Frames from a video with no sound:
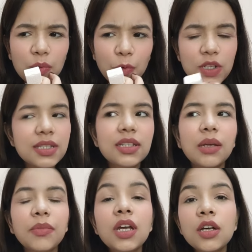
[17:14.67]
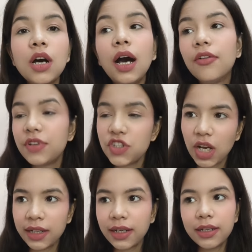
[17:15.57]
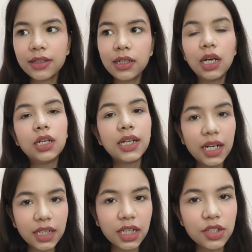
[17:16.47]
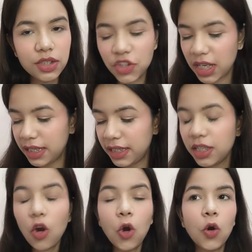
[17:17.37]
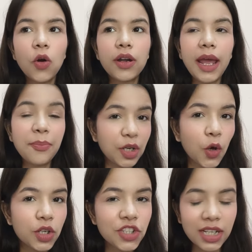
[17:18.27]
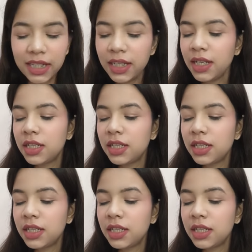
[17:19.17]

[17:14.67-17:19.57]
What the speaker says: what's the name, which are in a nut jelly or apricot jelly.